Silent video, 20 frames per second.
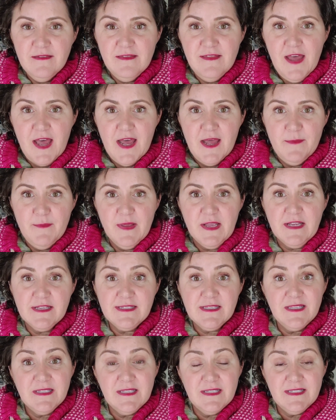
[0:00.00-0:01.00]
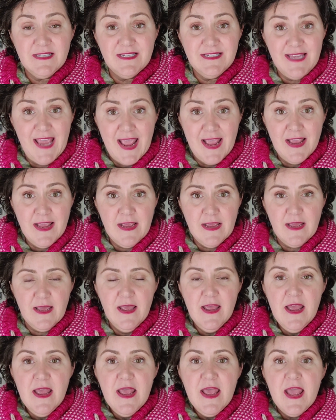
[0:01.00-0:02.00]
that because this is a tank
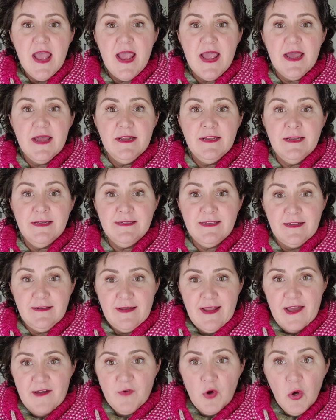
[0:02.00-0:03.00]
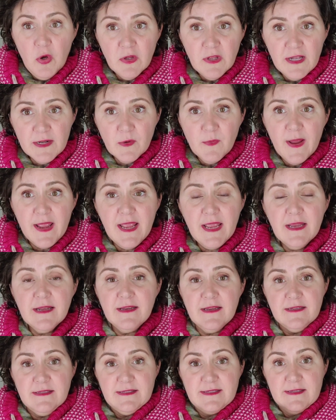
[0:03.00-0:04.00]
and it doesn't have a whole lot of weight,
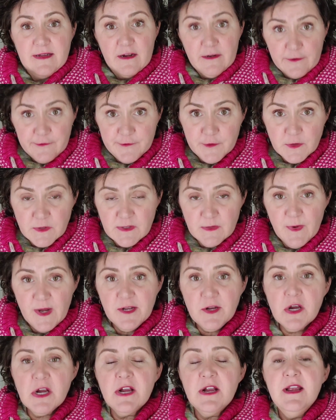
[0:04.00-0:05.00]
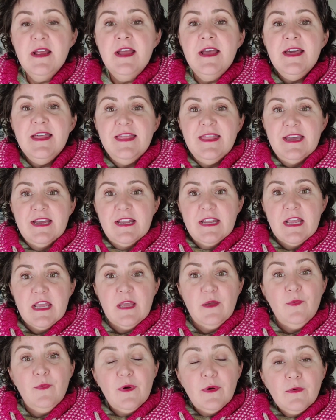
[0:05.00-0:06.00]
it's not a full sweater, that
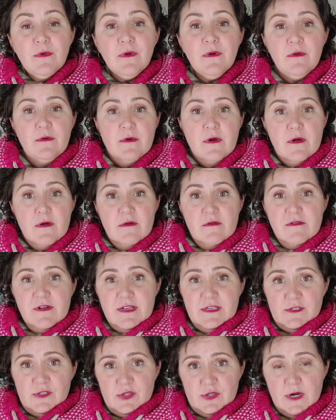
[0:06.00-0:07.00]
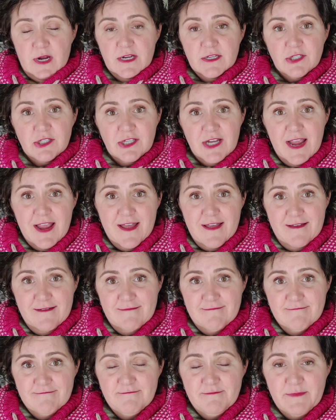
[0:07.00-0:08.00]
it won't grow and stretch
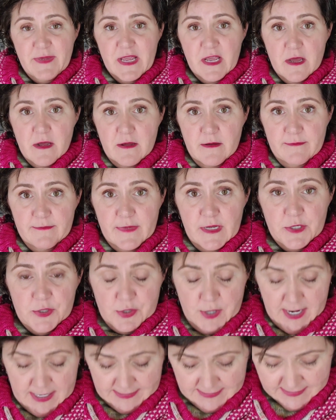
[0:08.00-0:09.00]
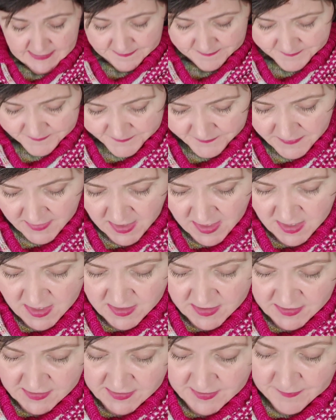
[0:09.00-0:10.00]
and become a dress.
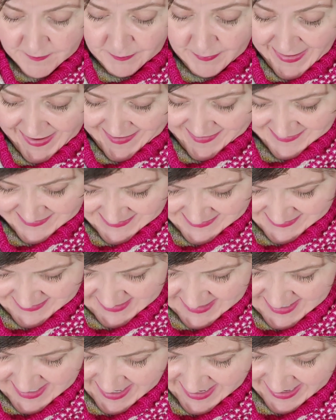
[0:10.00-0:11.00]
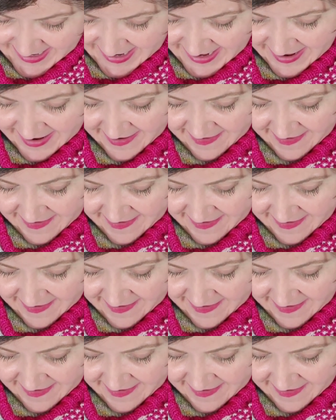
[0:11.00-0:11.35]
But I